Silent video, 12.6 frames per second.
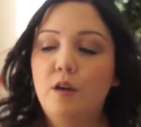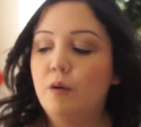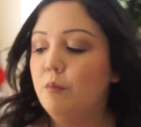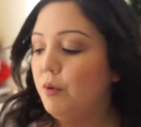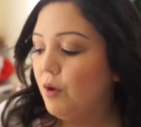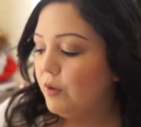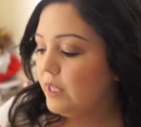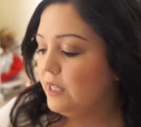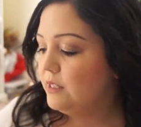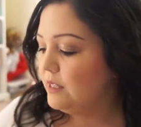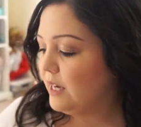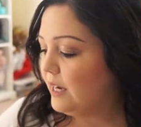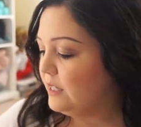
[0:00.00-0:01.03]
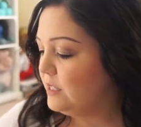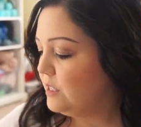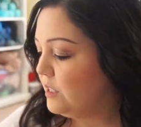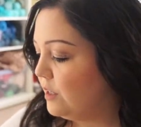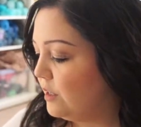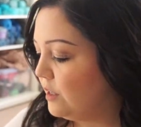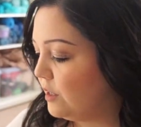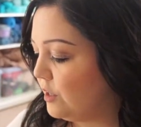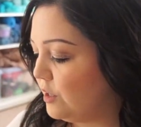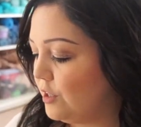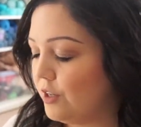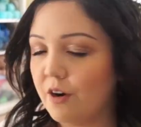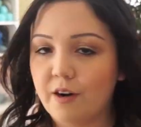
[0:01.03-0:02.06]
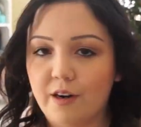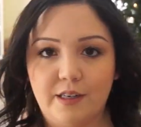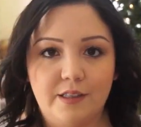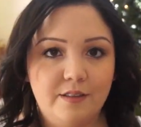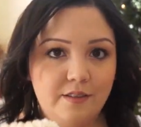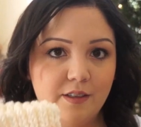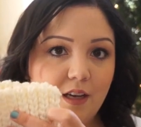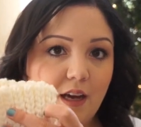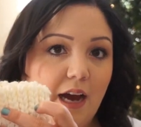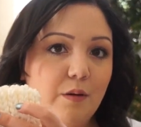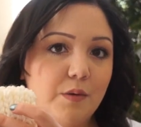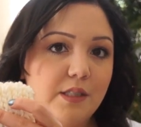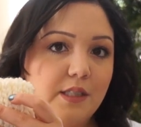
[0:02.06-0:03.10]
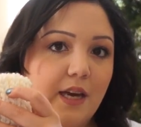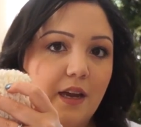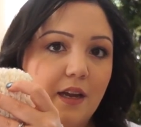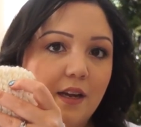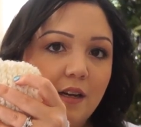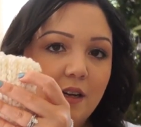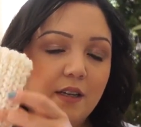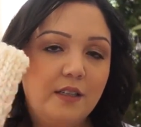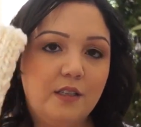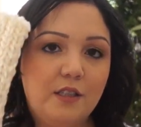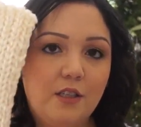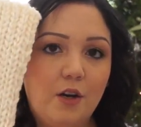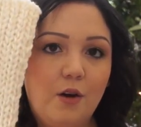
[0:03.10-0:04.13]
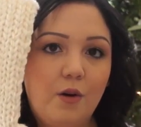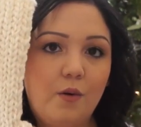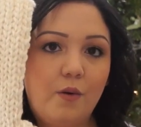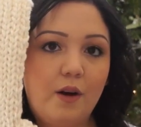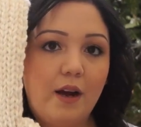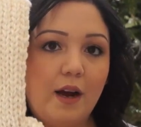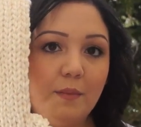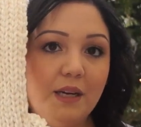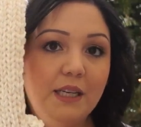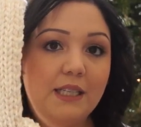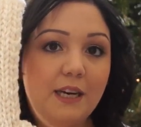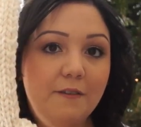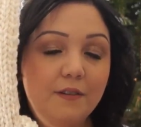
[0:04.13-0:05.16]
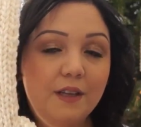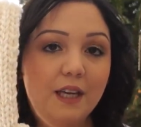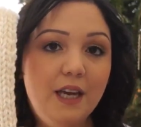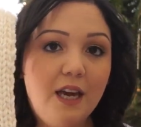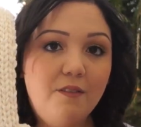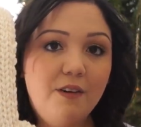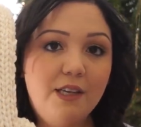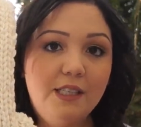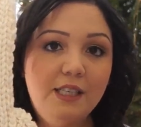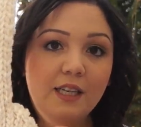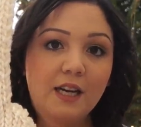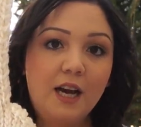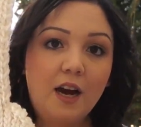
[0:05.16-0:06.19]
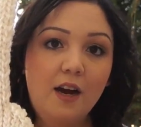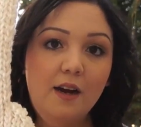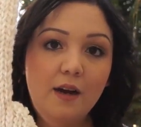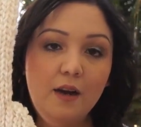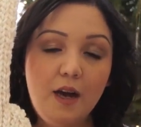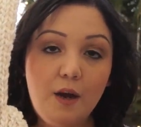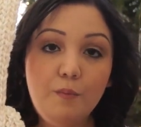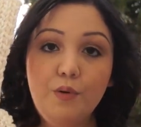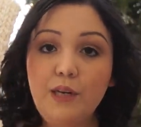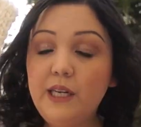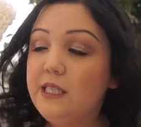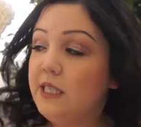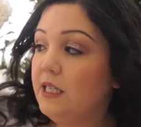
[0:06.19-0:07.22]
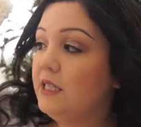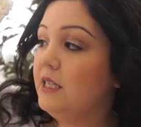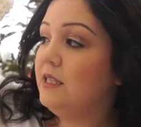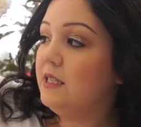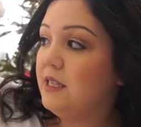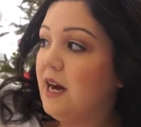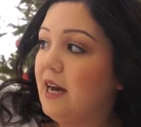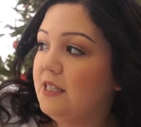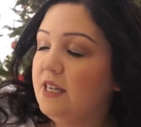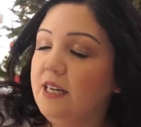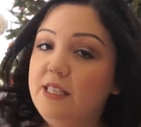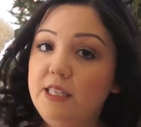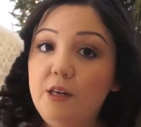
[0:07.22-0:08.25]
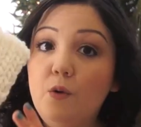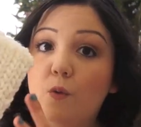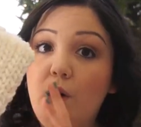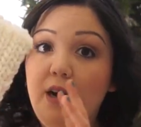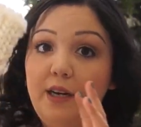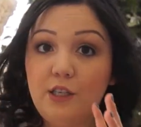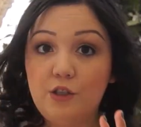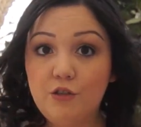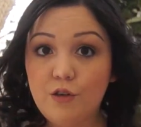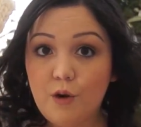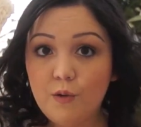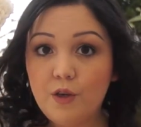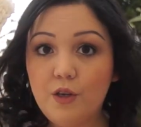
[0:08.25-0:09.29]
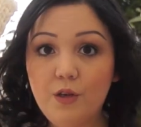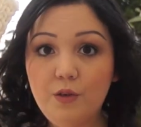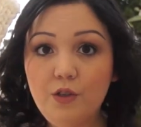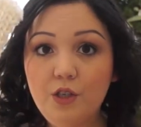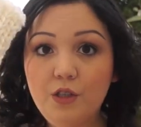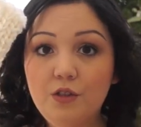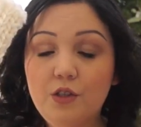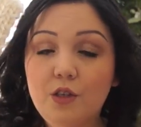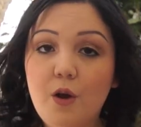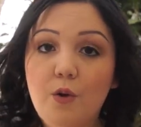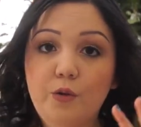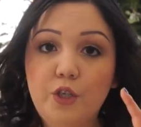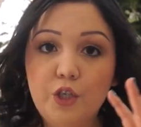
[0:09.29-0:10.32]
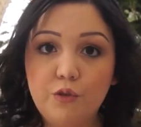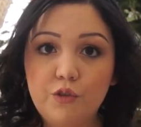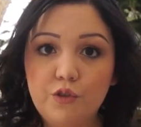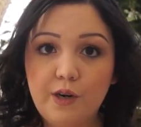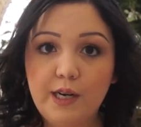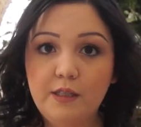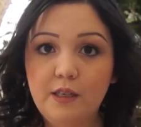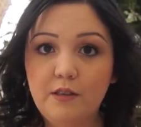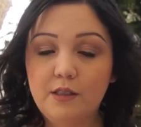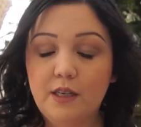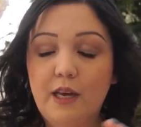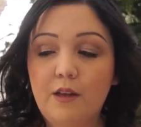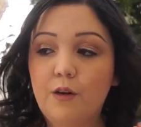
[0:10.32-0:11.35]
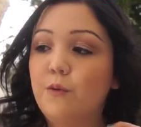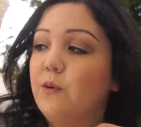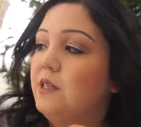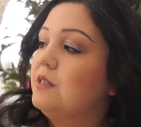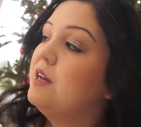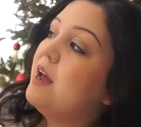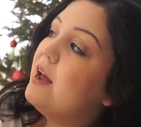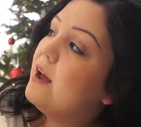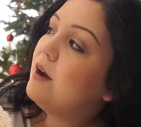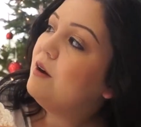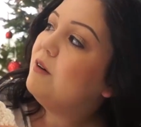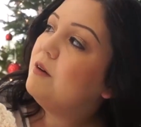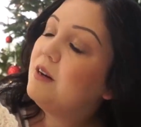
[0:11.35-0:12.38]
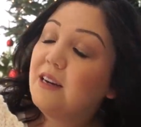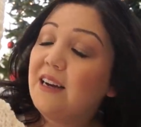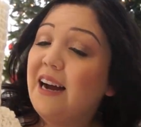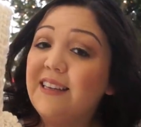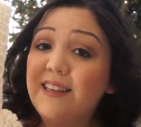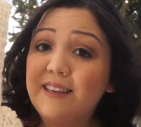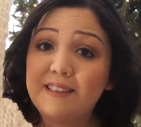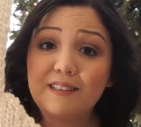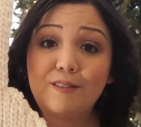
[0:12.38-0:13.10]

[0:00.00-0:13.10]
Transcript: bulky sized yarn, I would say. So, I mean, definitely gave it a pretty decent size. I didn't want it so huge, so two strands held together was I think it's